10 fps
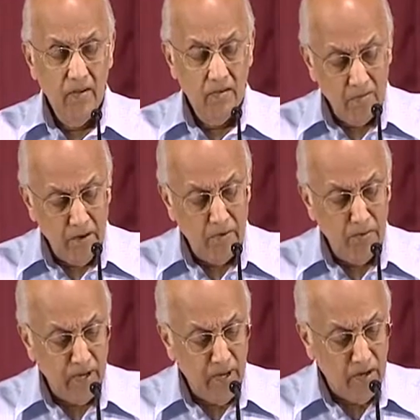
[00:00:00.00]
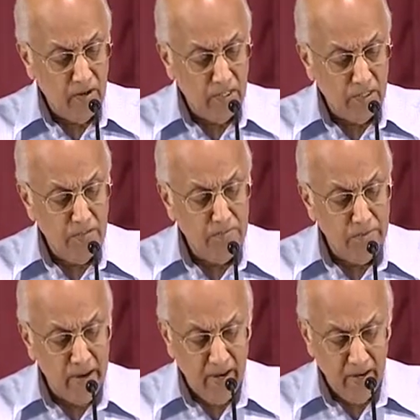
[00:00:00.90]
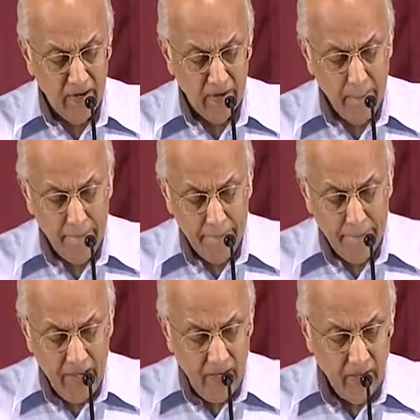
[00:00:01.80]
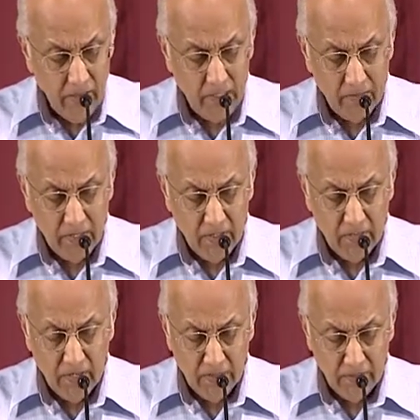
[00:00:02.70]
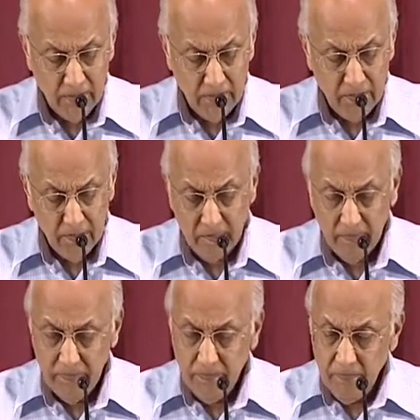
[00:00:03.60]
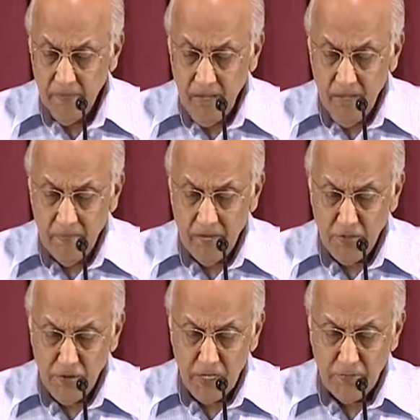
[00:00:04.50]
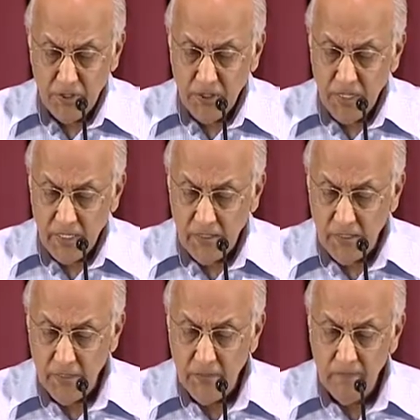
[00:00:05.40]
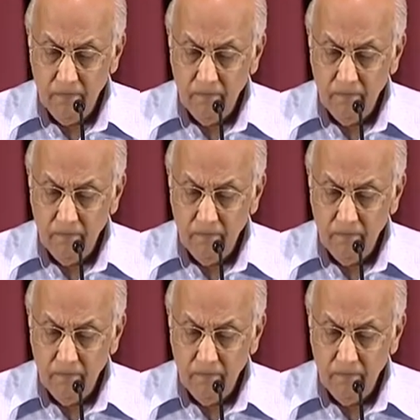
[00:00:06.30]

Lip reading: You remember when he taught us to pray in the Sermon on the Mount, Matthew chapter 6.